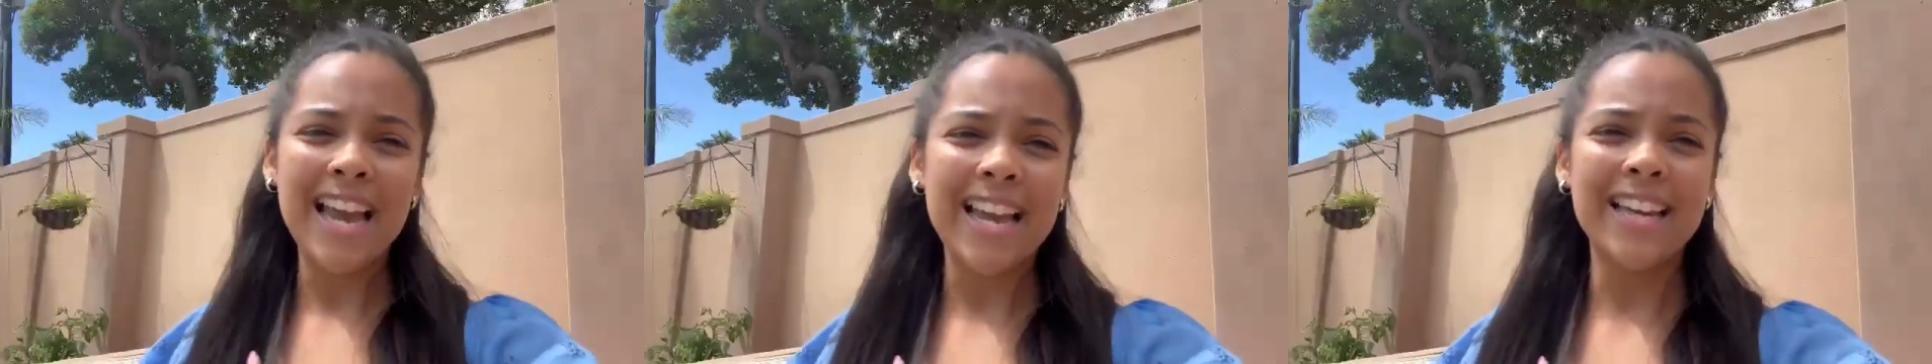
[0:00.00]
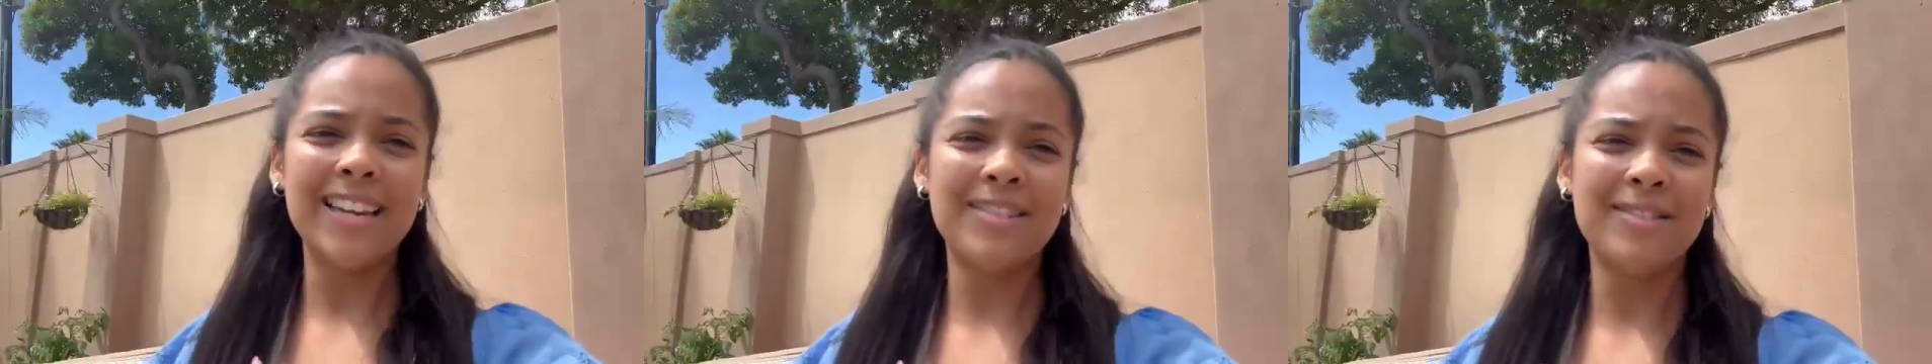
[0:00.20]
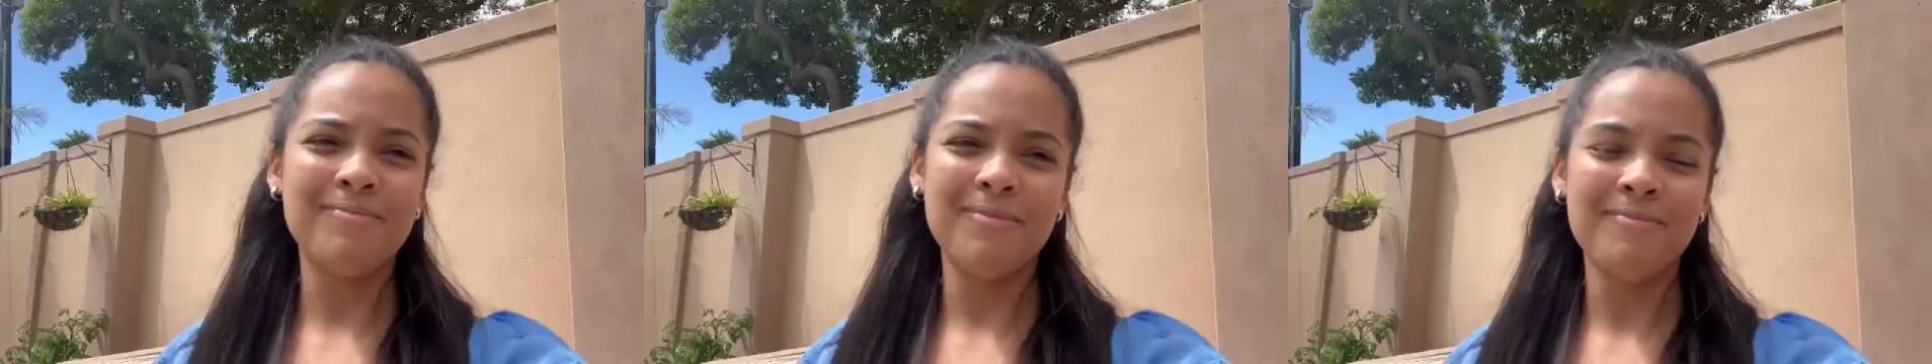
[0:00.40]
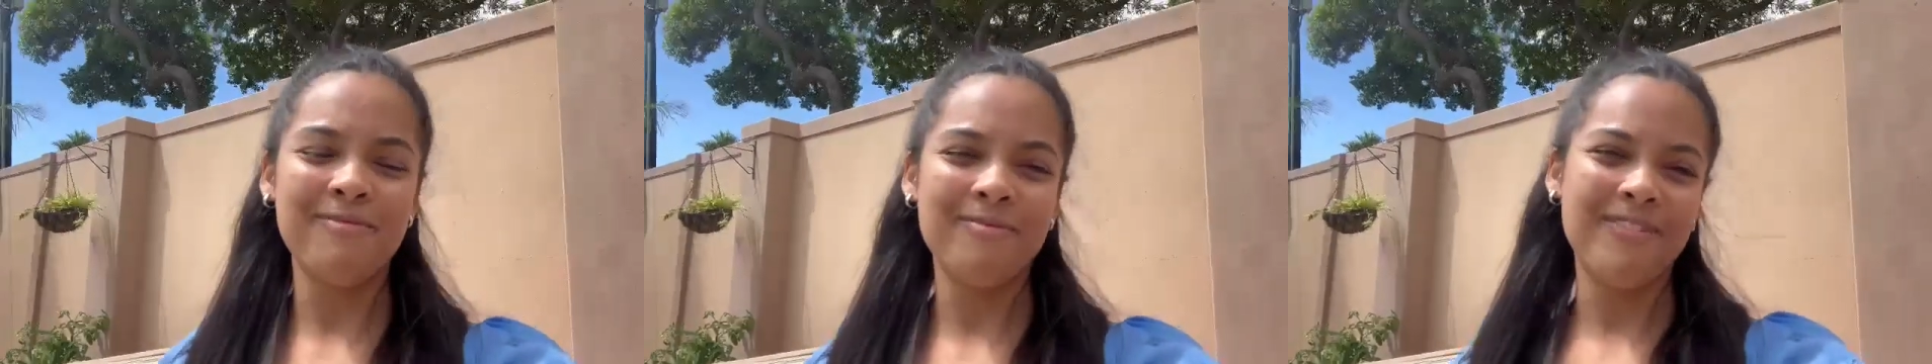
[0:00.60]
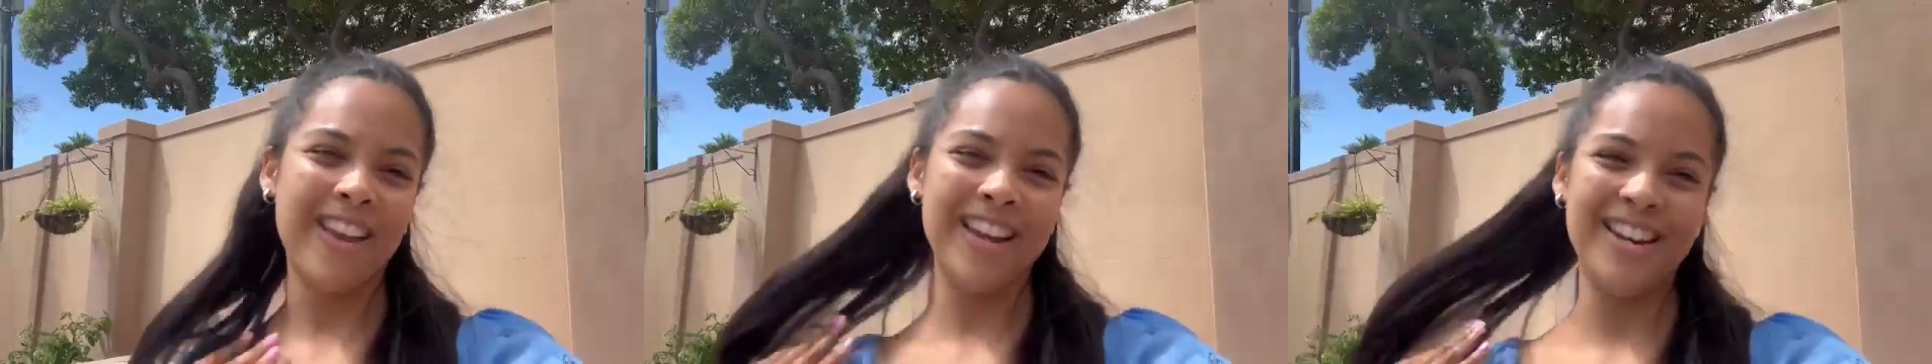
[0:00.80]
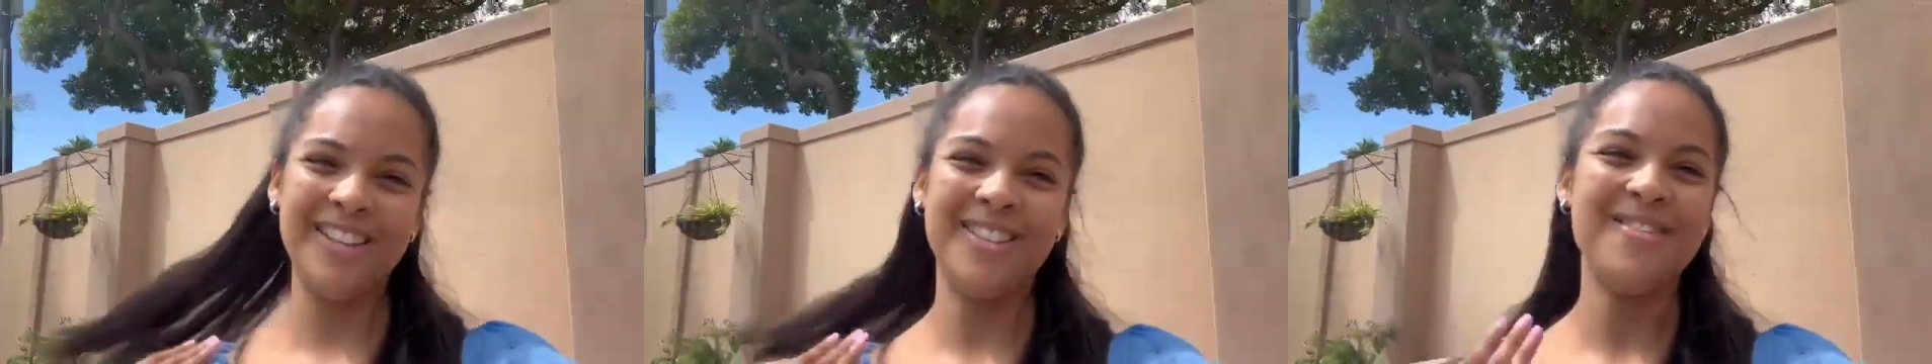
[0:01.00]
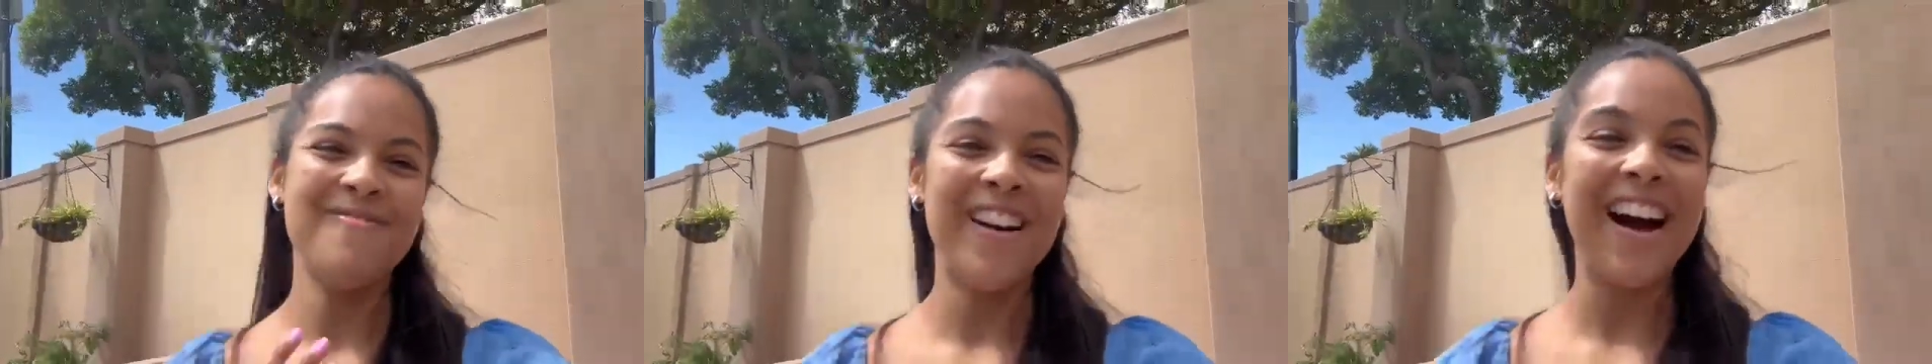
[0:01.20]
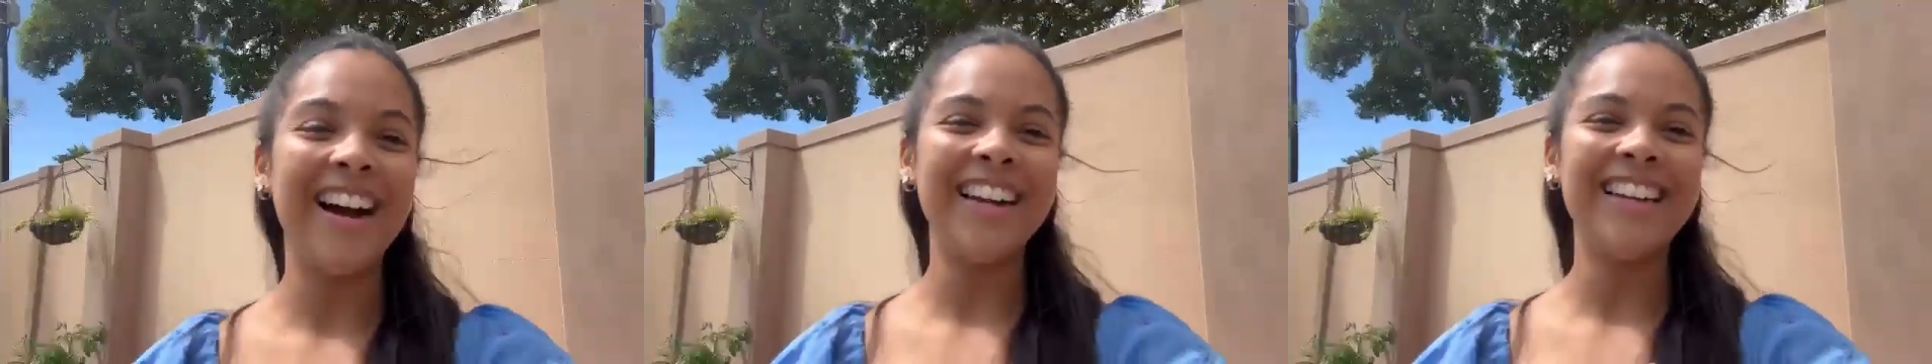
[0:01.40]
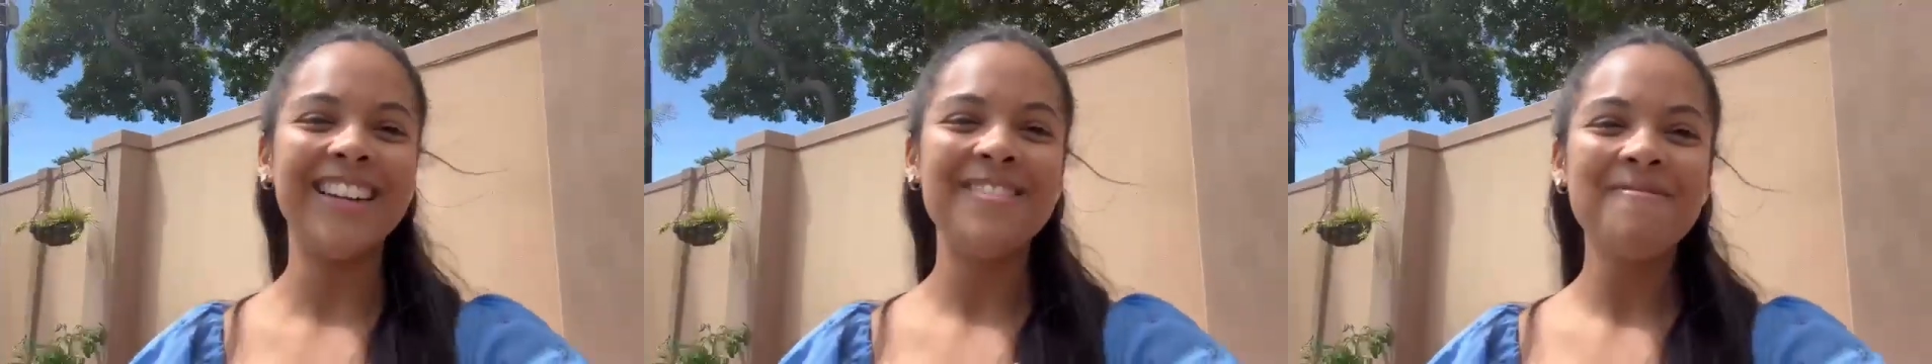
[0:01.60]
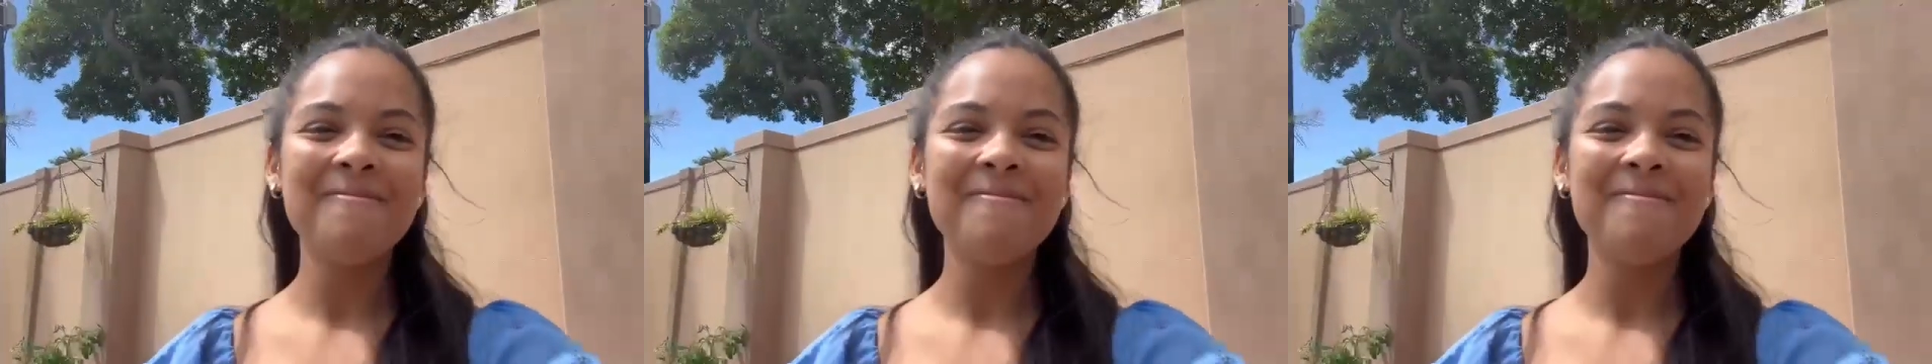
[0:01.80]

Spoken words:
added value to mine,